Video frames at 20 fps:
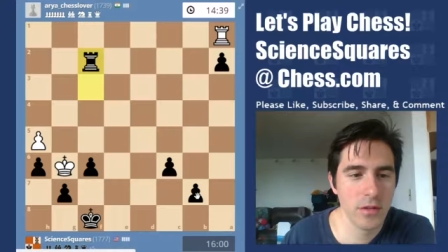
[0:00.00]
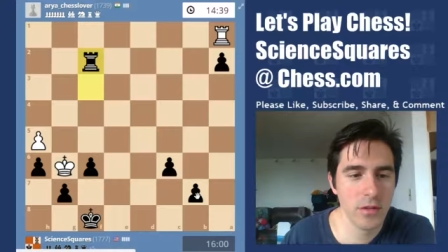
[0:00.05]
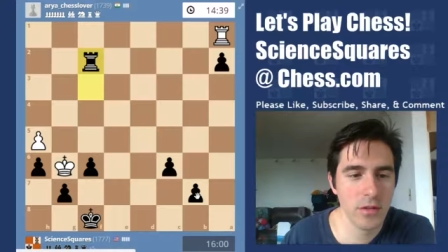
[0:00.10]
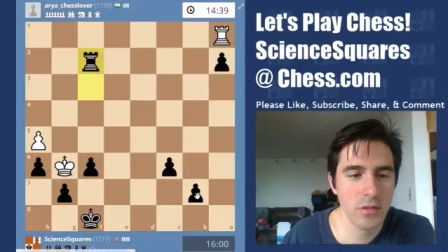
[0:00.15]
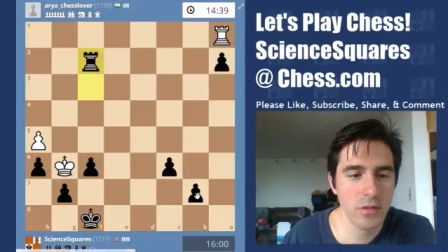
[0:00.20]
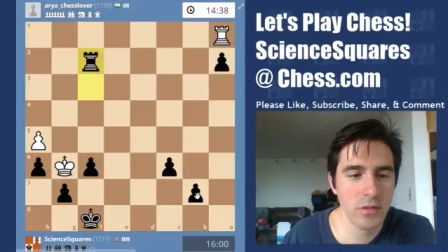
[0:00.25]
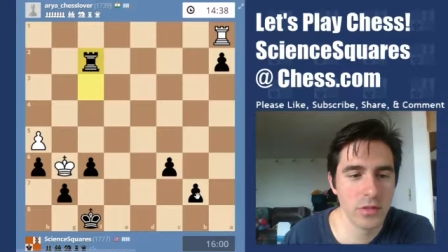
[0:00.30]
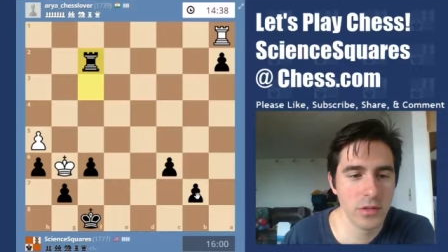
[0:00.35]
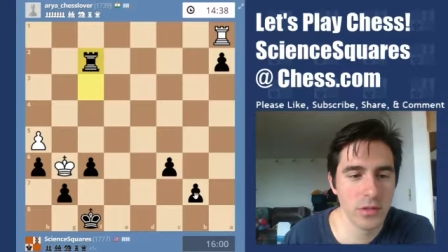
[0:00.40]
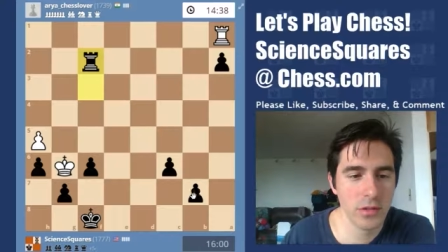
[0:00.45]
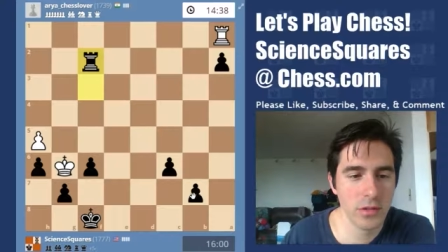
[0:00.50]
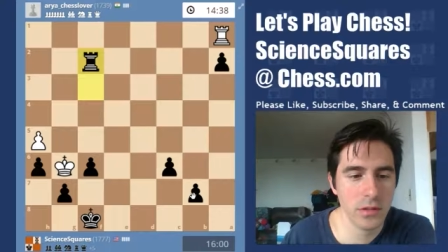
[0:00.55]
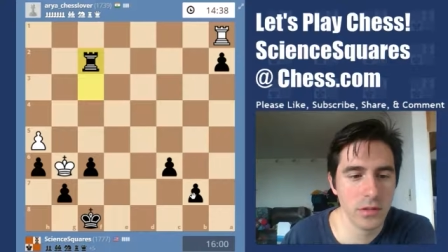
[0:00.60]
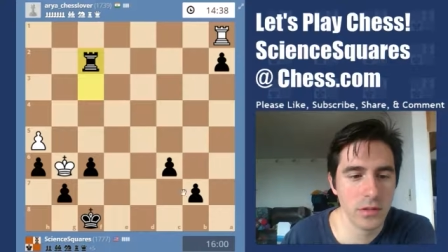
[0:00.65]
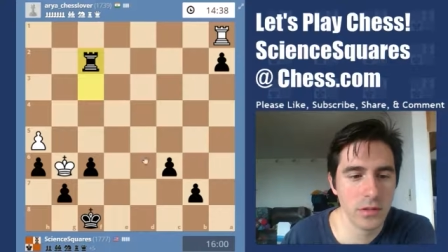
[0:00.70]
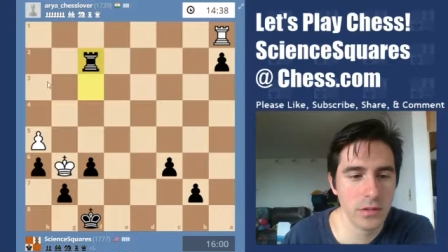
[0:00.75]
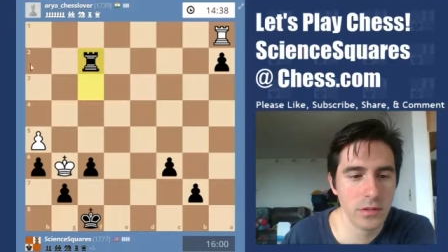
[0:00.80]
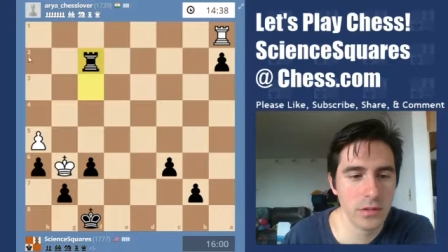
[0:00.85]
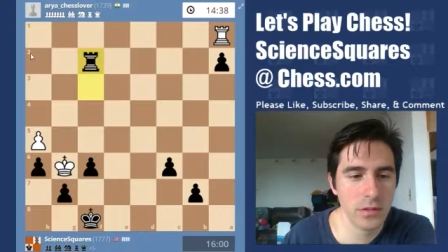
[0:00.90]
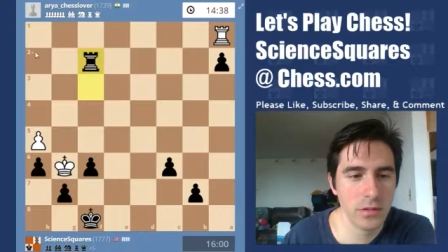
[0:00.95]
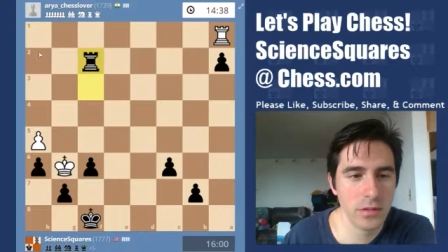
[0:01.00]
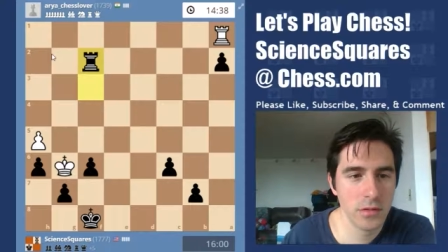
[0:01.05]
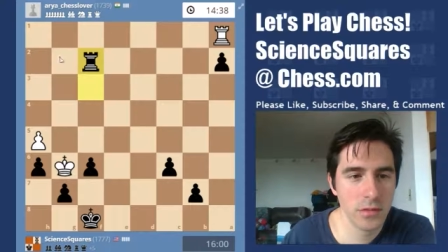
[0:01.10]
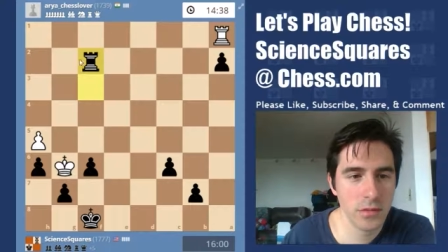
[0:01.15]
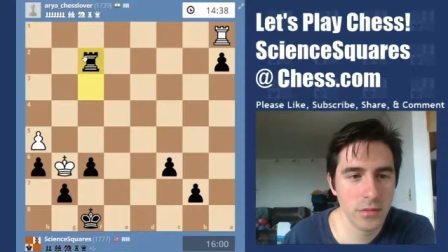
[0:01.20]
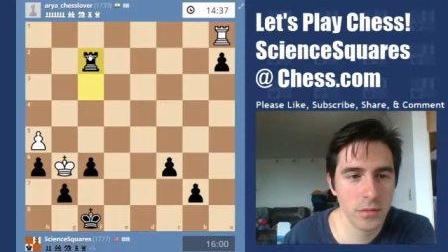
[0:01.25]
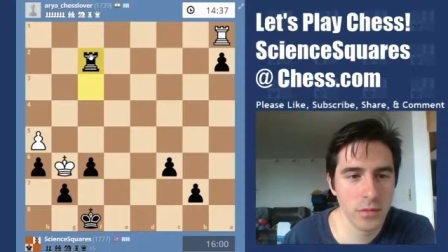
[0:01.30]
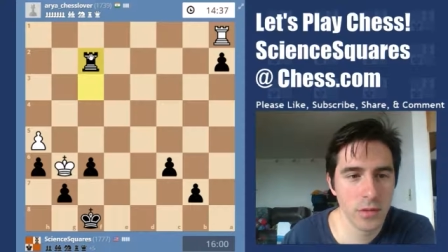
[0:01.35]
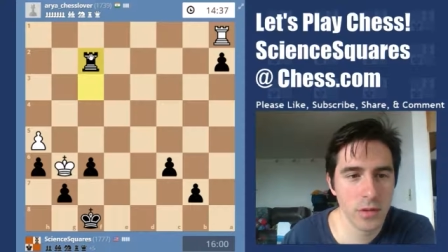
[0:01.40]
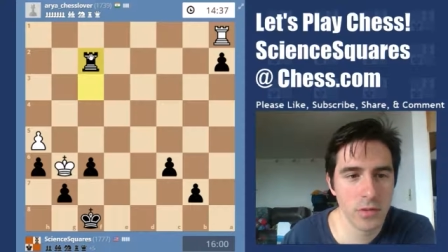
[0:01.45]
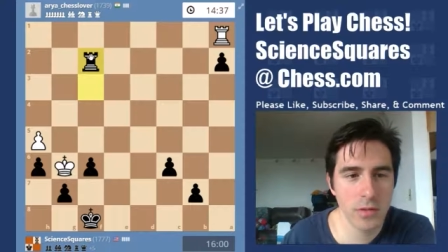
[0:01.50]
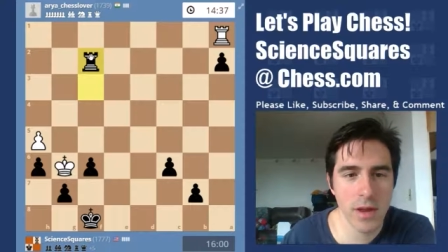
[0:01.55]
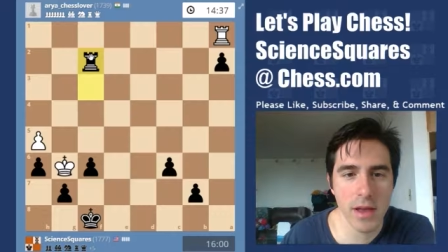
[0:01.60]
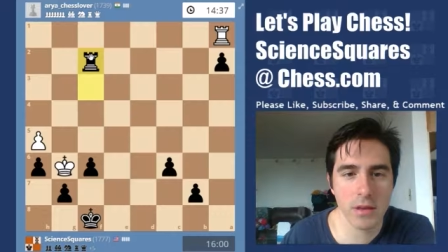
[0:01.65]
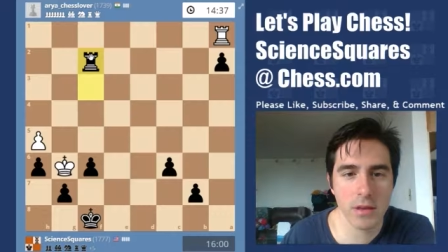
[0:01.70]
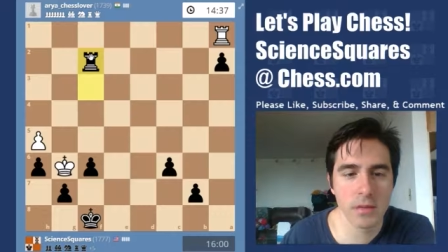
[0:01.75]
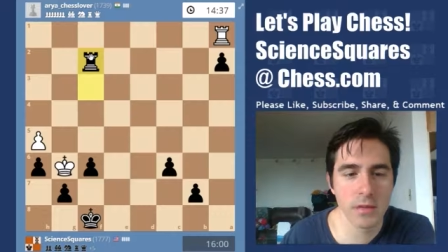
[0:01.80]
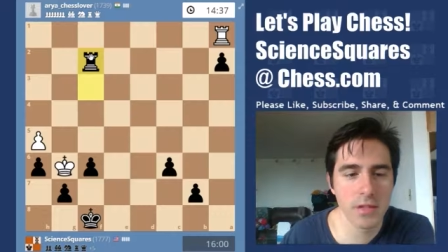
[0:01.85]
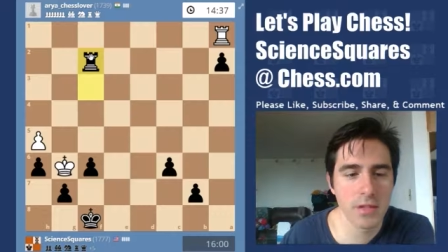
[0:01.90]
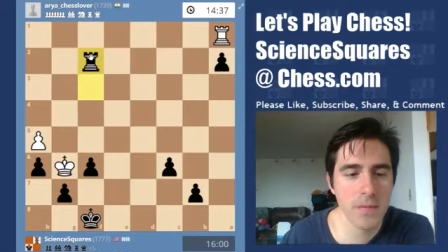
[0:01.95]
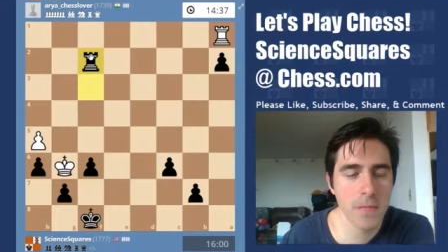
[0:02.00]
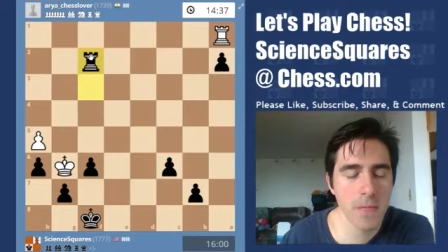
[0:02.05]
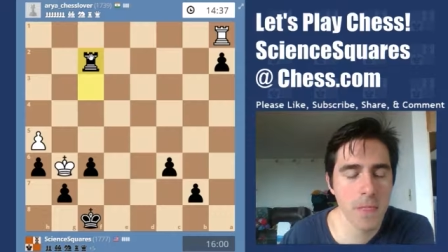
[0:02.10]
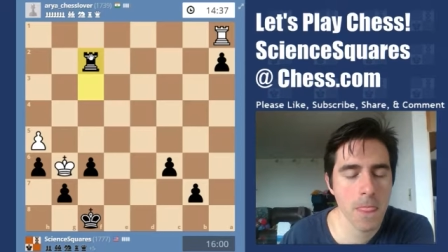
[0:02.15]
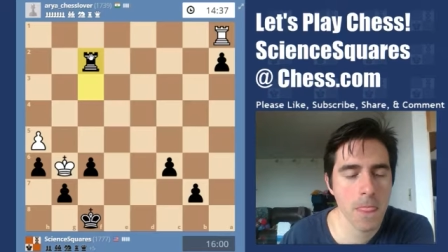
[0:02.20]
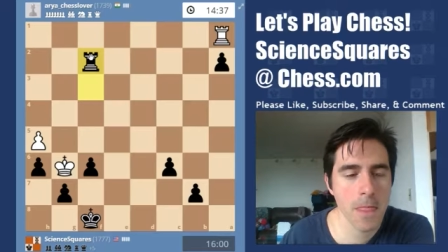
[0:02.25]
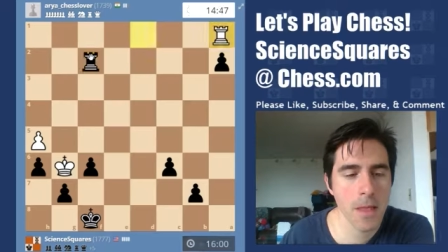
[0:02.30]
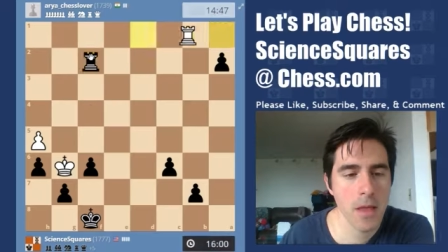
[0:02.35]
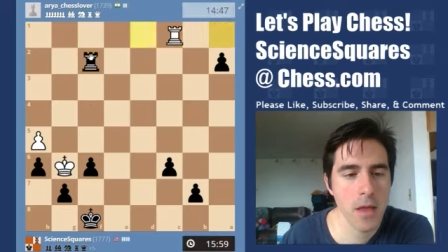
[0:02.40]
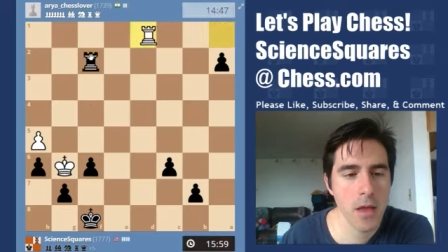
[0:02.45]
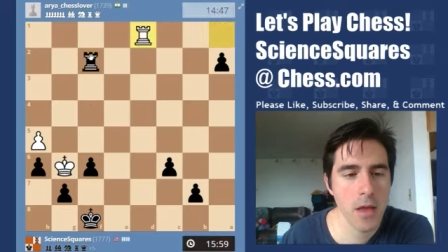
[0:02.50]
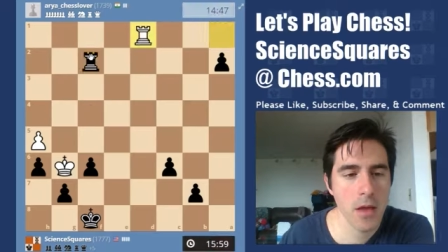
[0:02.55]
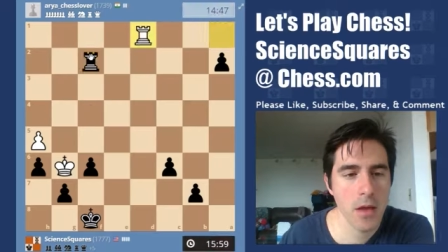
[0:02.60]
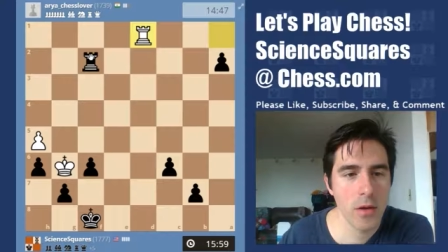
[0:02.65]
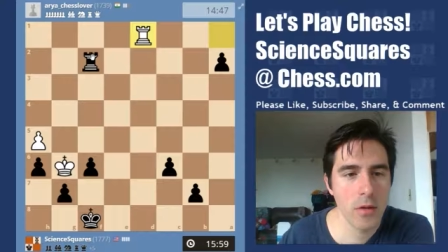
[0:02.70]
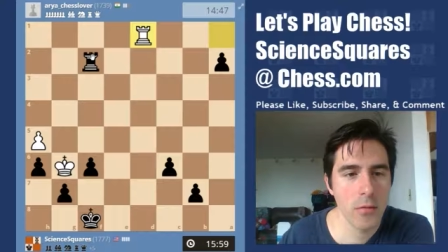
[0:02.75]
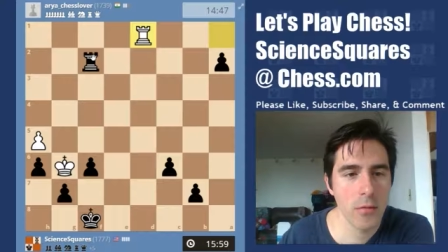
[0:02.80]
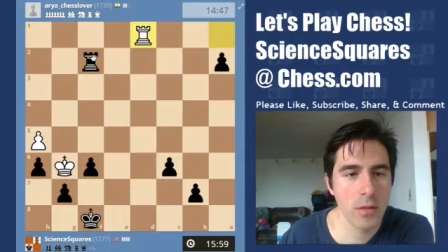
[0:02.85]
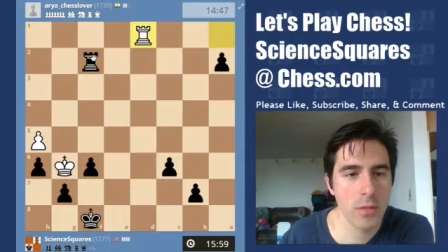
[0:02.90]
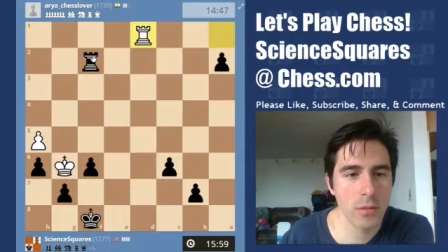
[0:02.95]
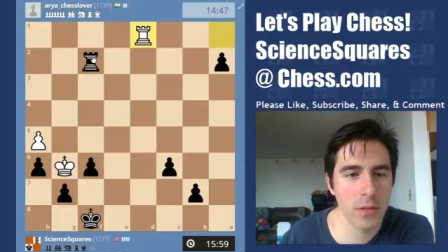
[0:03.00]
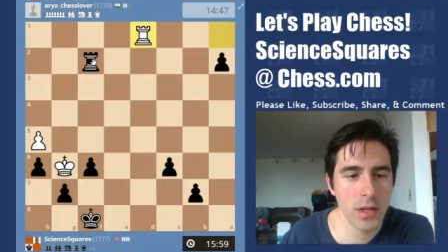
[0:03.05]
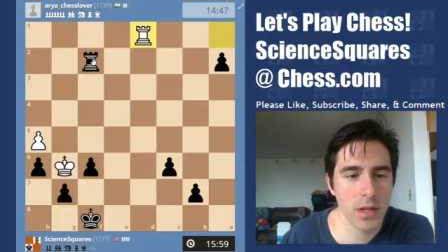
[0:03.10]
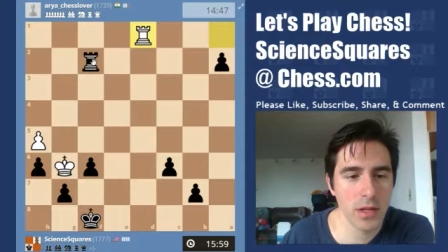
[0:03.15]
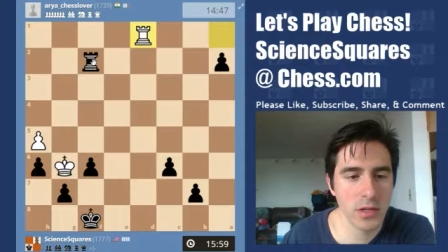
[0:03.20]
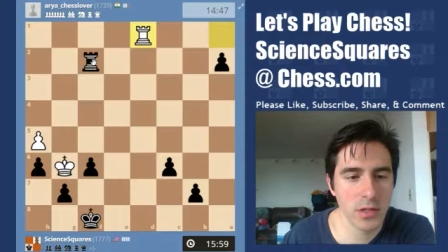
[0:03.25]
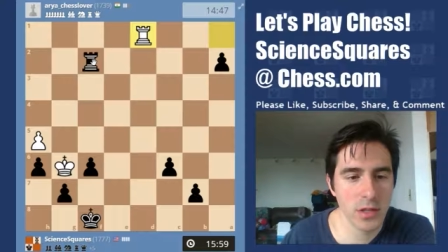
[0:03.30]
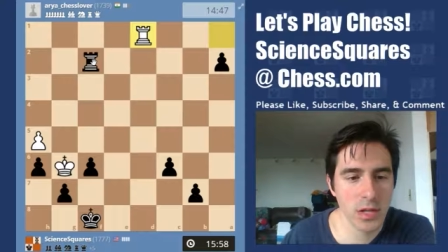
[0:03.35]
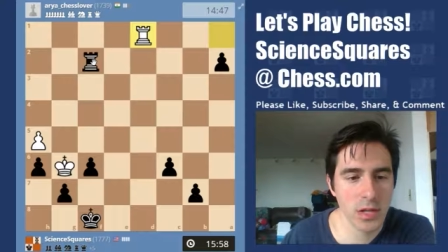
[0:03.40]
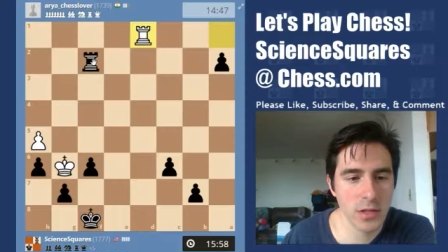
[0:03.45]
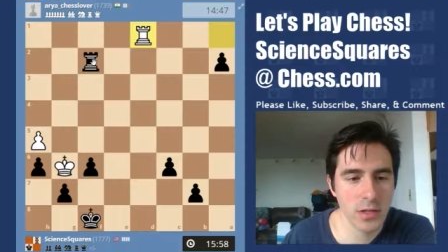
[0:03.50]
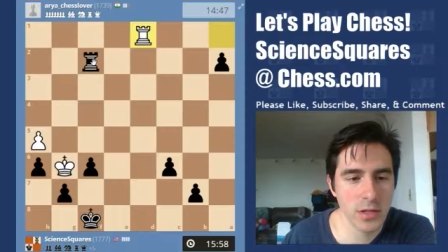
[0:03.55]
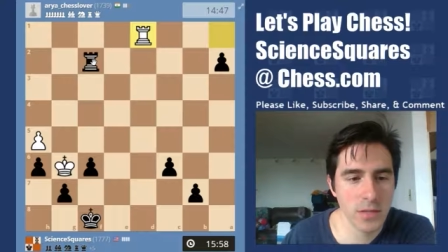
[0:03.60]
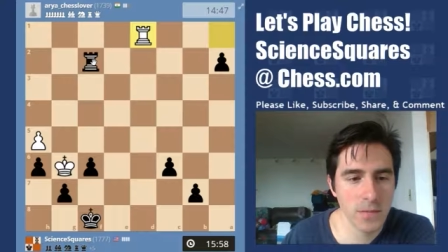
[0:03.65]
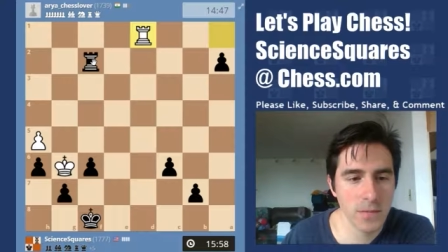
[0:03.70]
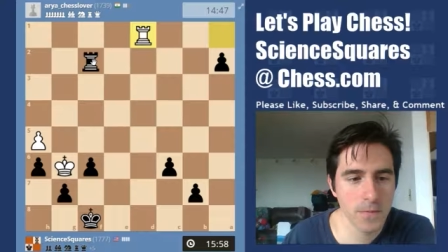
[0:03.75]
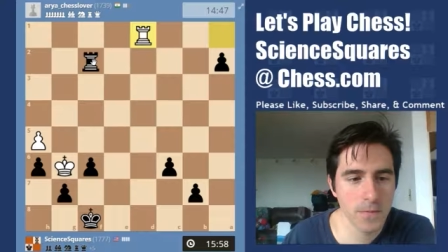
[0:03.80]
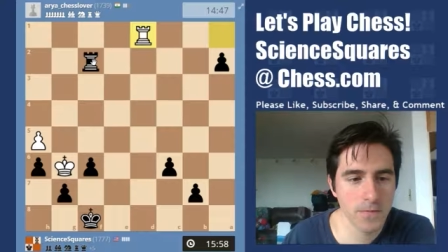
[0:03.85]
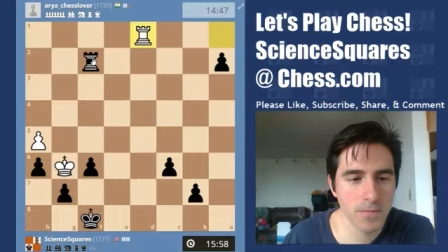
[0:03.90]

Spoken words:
neutral pronouns when playing chess.